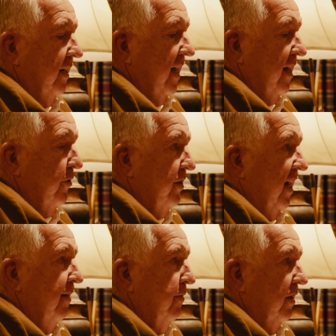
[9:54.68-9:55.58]
an
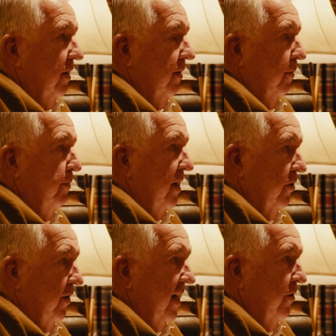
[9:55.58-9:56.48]
entertainment, a
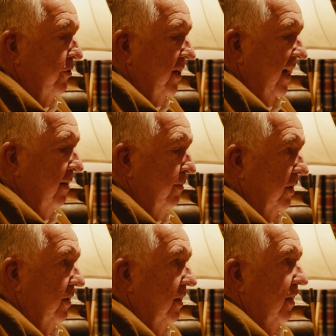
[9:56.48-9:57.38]
better
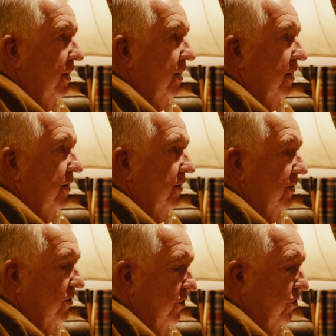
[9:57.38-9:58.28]
entertainment uh,
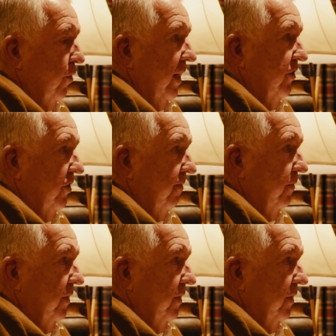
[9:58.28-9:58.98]
situation.